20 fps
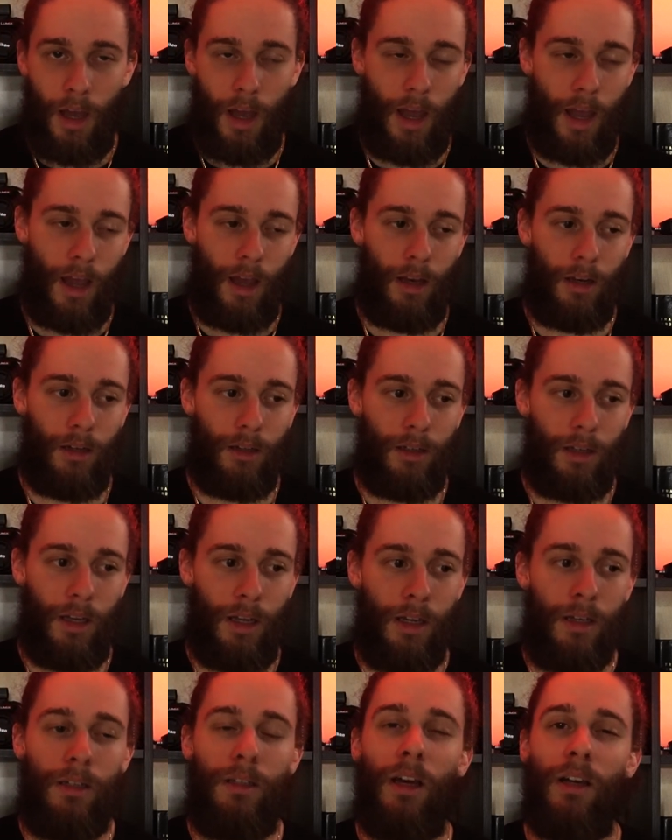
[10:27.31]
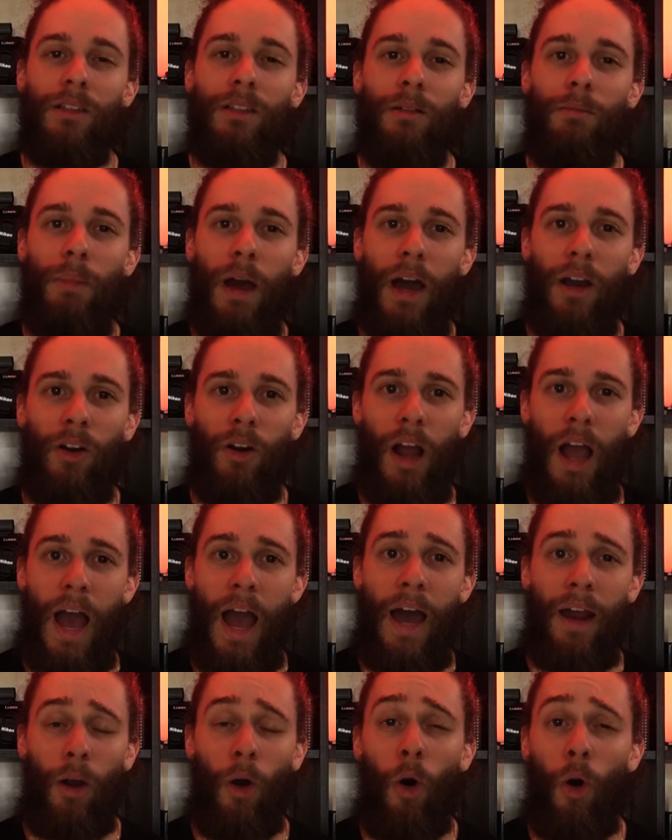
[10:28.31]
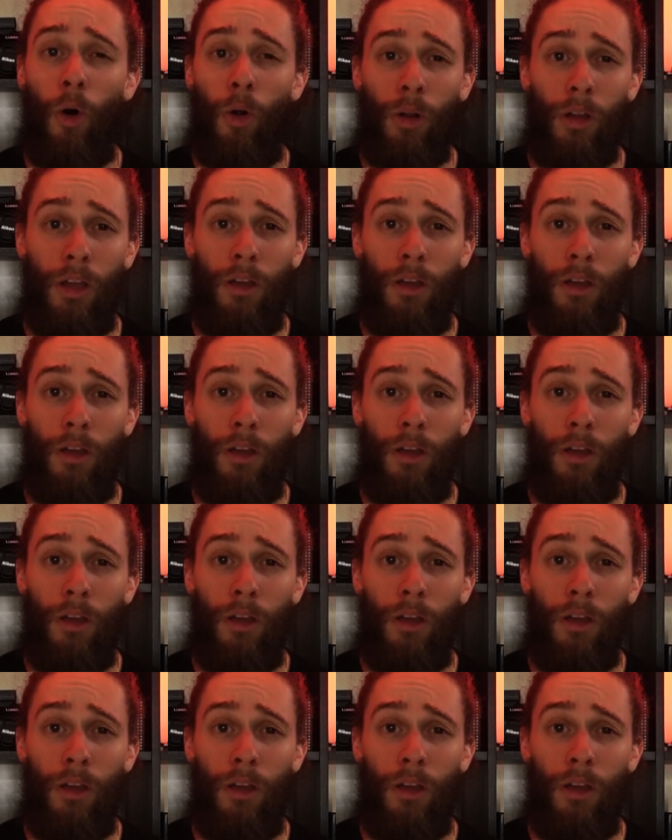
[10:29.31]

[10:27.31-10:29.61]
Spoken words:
And it doesn't matter at all